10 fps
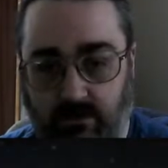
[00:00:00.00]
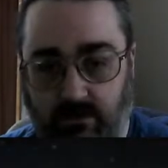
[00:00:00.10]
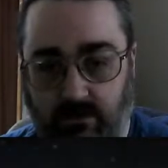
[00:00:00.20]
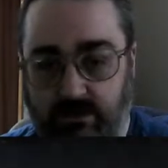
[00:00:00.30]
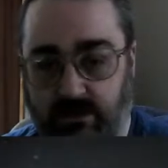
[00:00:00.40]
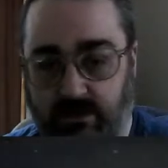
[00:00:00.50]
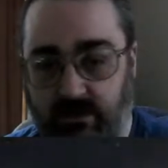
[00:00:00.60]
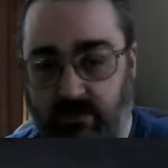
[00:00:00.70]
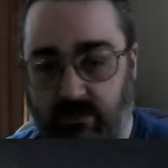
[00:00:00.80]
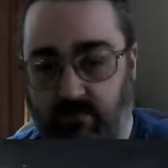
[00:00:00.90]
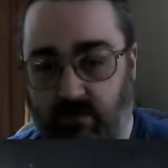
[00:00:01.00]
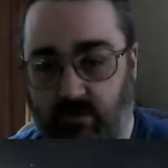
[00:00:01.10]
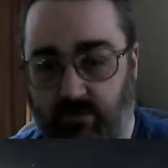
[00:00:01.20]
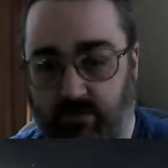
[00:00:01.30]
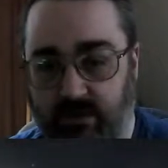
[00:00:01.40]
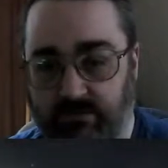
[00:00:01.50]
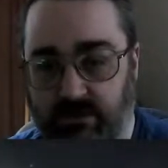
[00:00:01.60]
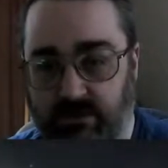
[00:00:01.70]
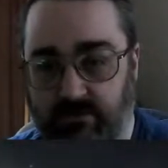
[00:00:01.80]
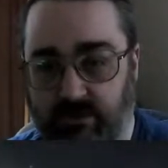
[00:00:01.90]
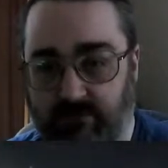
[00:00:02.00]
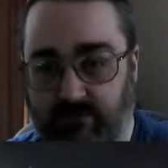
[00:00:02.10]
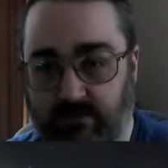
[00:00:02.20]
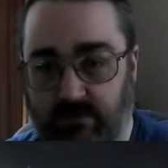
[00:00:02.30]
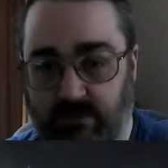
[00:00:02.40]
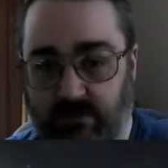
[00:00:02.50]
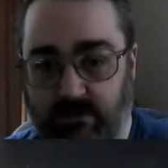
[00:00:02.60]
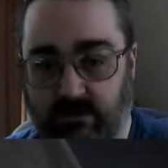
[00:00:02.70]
which I think may well be a smarter way of doing things.